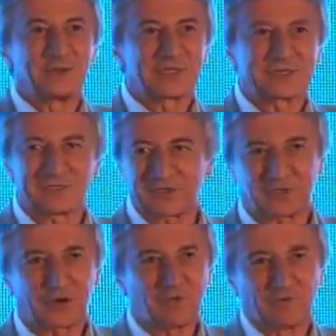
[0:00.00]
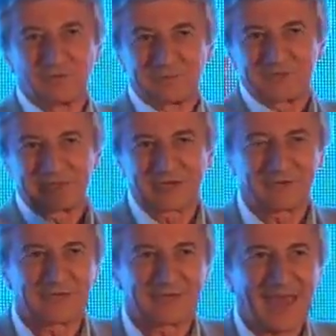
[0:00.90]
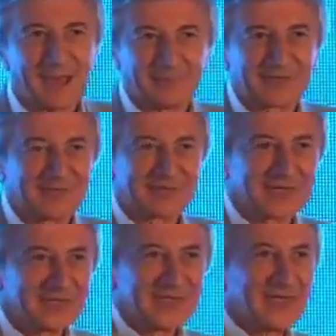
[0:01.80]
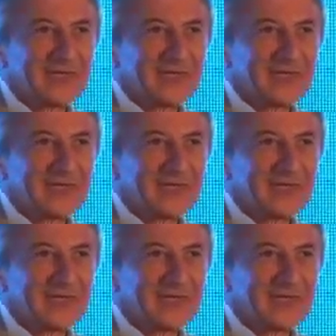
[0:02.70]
use it as a showroom to the degree that Apple does it,